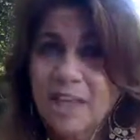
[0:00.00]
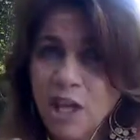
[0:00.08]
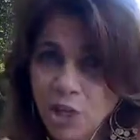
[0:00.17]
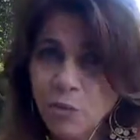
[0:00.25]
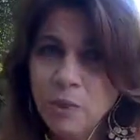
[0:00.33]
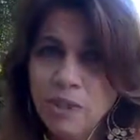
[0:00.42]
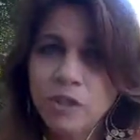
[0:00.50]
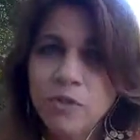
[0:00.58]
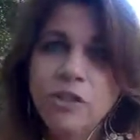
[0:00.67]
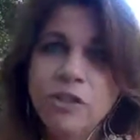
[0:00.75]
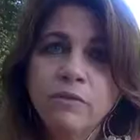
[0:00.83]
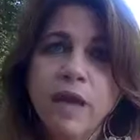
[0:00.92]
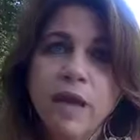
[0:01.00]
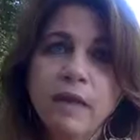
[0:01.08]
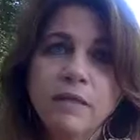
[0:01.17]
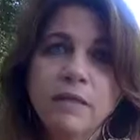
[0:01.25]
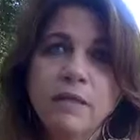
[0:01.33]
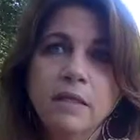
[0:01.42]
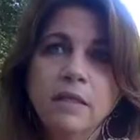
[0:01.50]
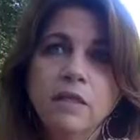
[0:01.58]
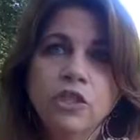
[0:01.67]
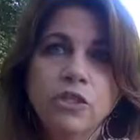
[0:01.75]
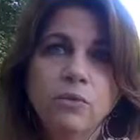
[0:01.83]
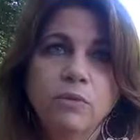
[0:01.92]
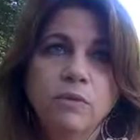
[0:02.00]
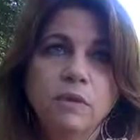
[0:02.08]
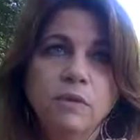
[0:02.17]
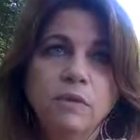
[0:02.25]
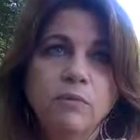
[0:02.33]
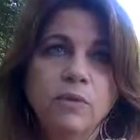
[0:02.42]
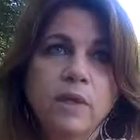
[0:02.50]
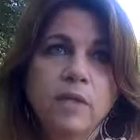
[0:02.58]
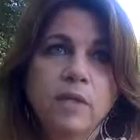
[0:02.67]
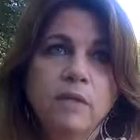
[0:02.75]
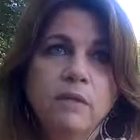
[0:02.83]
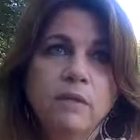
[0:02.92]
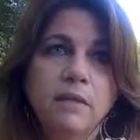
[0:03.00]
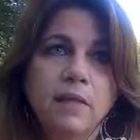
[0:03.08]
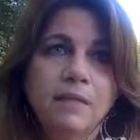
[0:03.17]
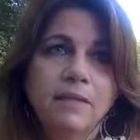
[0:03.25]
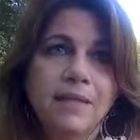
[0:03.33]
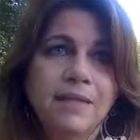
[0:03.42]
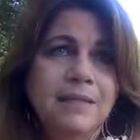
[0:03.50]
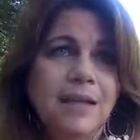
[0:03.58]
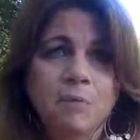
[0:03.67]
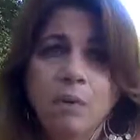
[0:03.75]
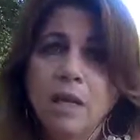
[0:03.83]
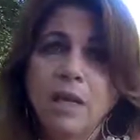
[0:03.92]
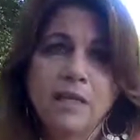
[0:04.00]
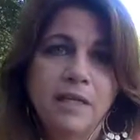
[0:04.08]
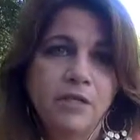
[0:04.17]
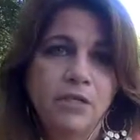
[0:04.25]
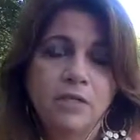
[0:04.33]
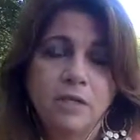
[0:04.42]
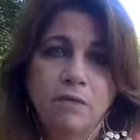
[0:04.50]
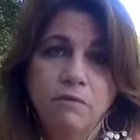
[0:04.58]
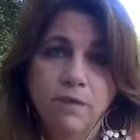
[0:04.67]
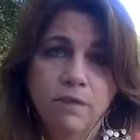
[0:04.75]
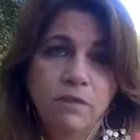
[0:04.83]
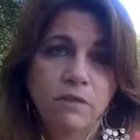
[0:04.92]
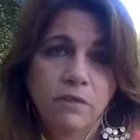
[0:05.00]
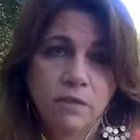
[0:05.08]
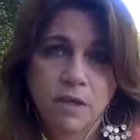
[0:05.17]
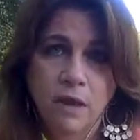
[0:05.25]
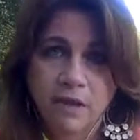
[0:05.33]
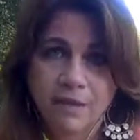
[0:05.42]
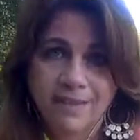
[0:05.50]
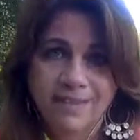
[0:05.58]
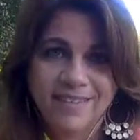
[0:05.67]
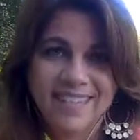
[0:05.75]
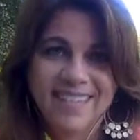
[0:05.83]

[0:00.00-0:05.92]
And when you do that, you really, it's like plugging yourself into the socket.